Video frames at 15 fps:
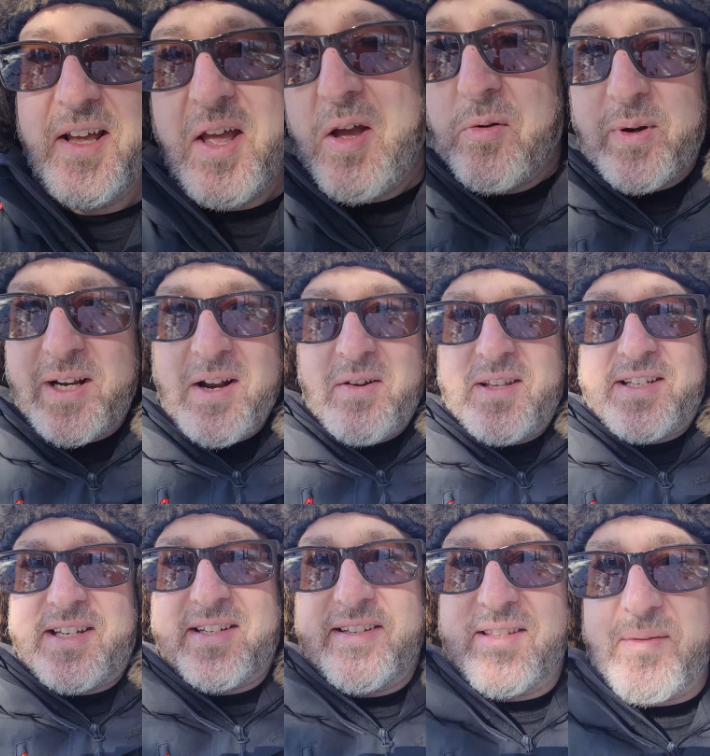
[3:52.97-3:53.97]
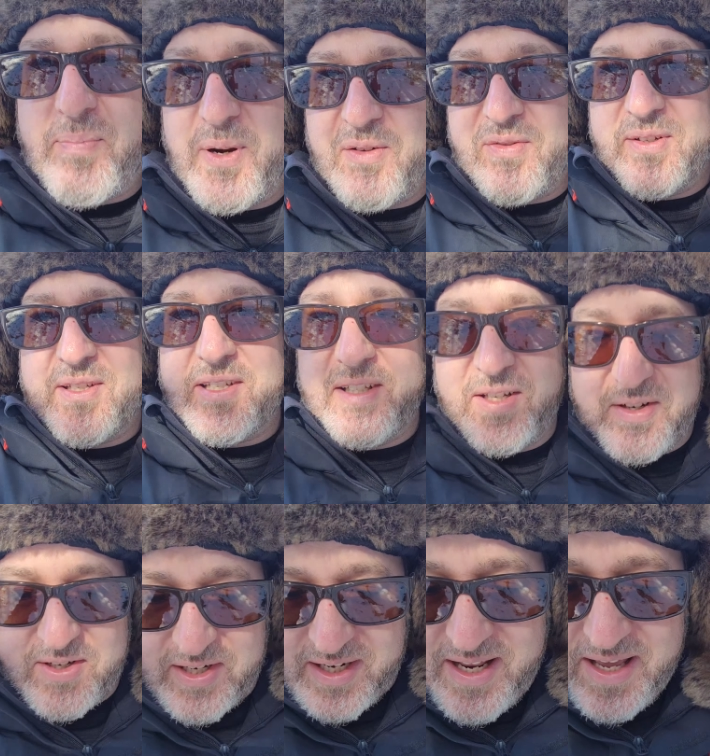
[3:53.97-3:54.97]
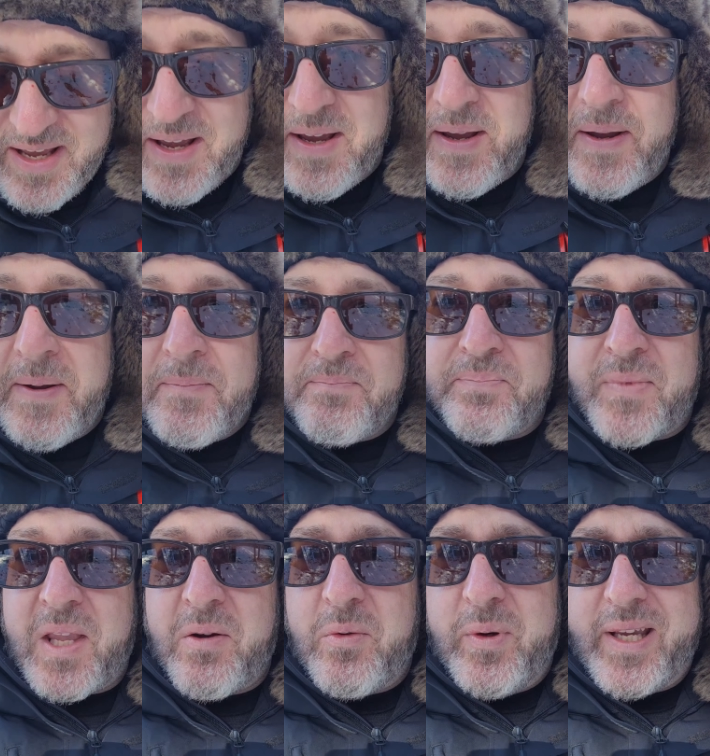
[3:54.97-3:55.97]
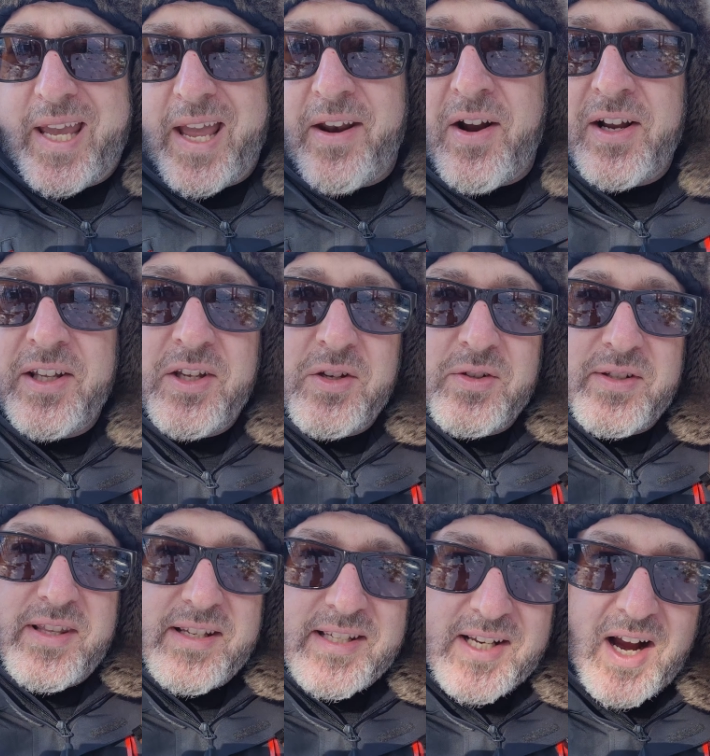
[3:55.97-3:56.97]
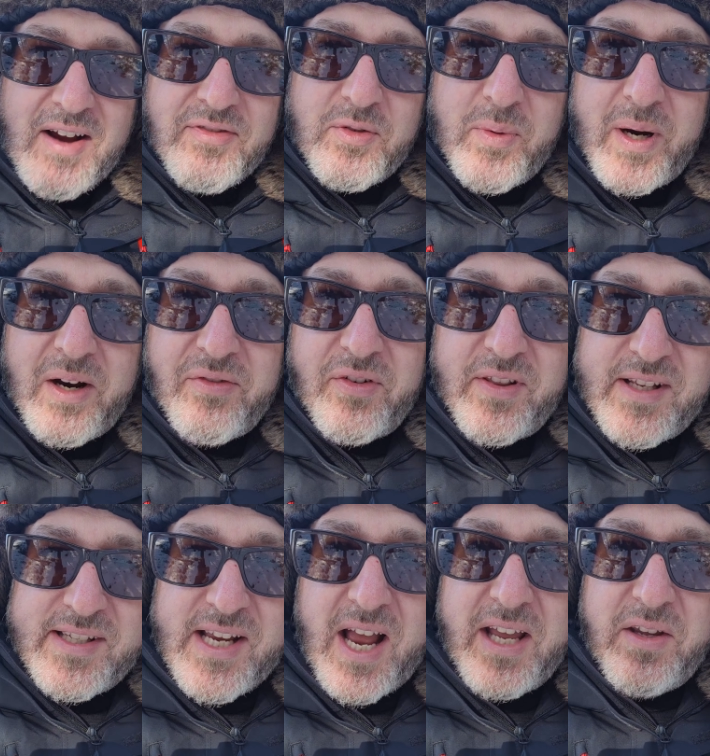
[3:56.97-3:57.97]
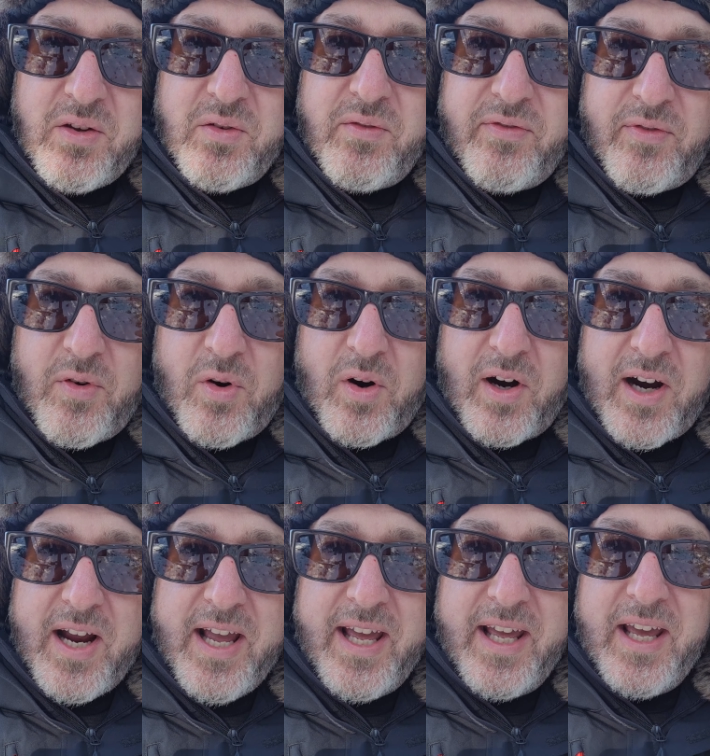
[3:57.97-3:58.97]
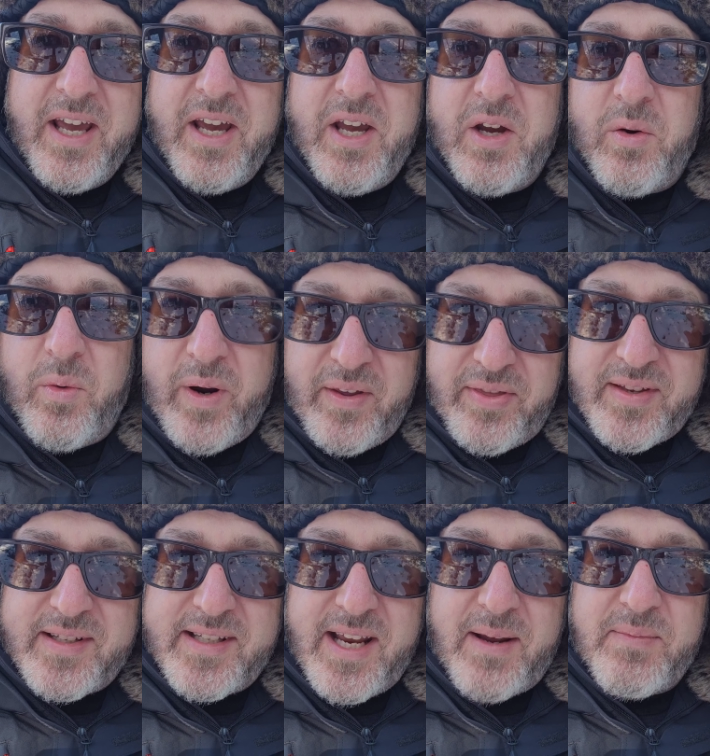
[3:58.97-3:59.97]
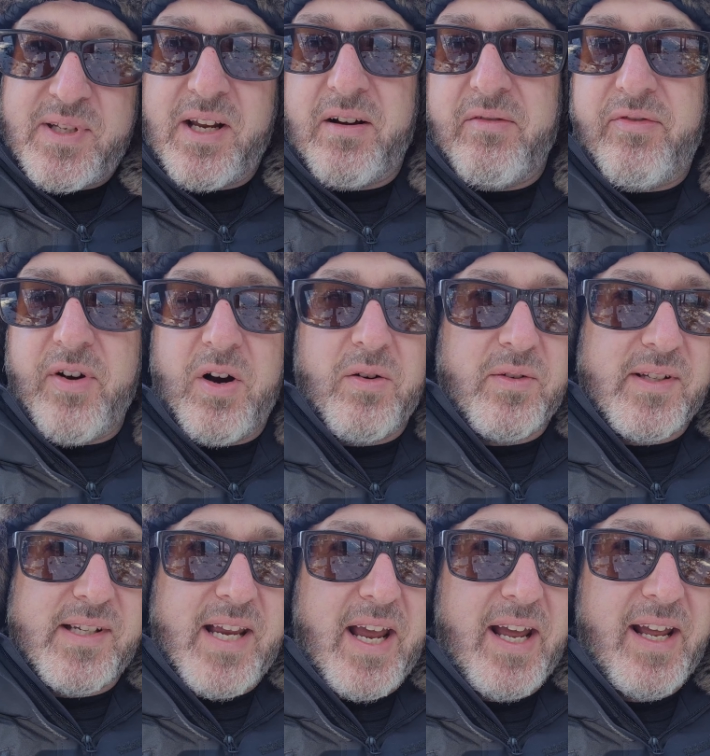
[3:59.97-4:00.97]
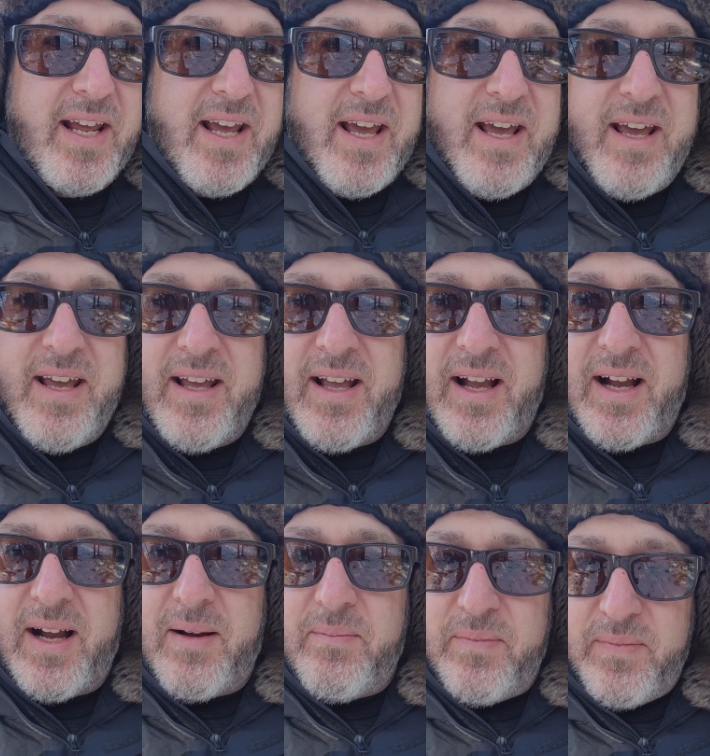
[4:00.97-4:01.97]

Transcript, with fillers: We know this isn't the perfect solution. We cannot use the software for the Zhiyun 4 with the Samsung phones. Um,